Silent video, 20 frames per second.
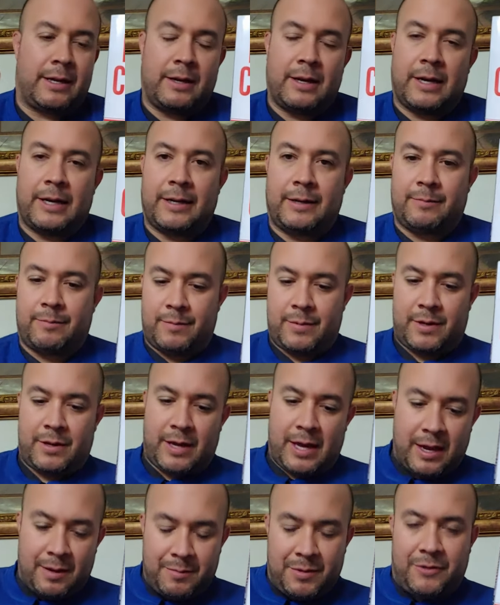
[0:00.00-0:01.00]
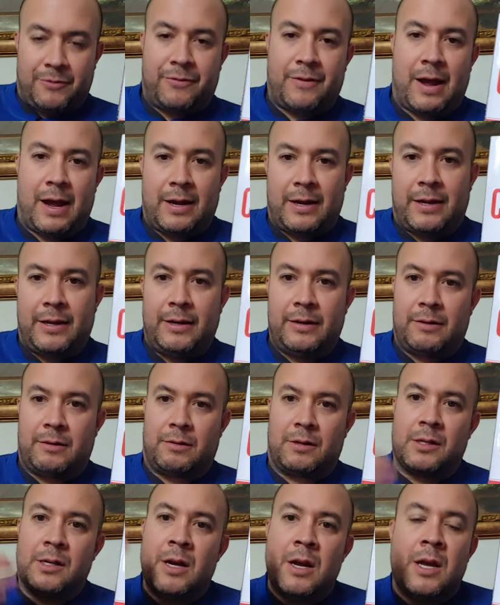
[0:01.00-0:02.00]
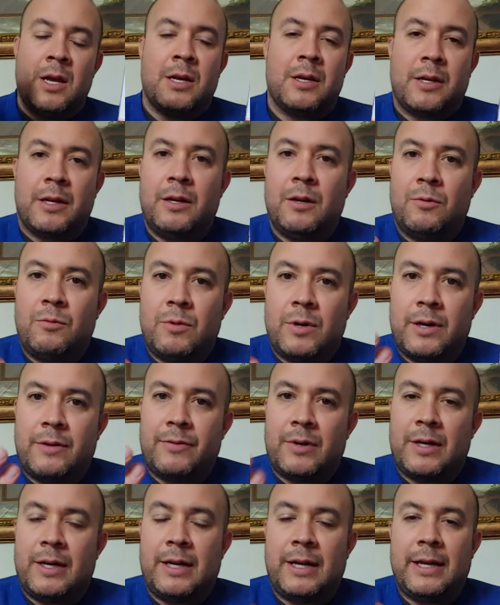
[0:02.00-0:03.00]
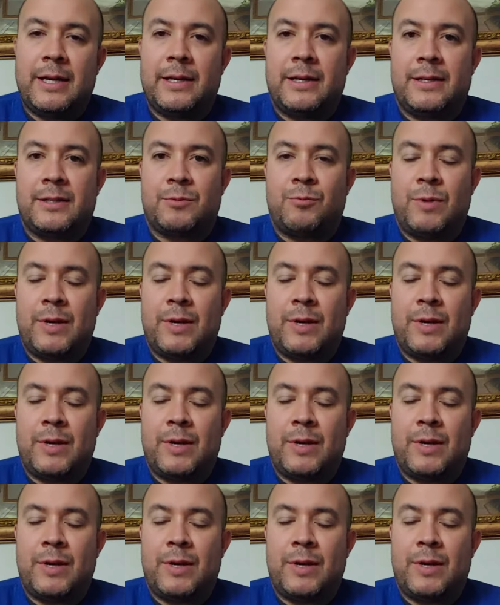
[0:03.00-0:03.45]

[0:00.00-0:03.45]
I can't be fat here, or you know whatever it is.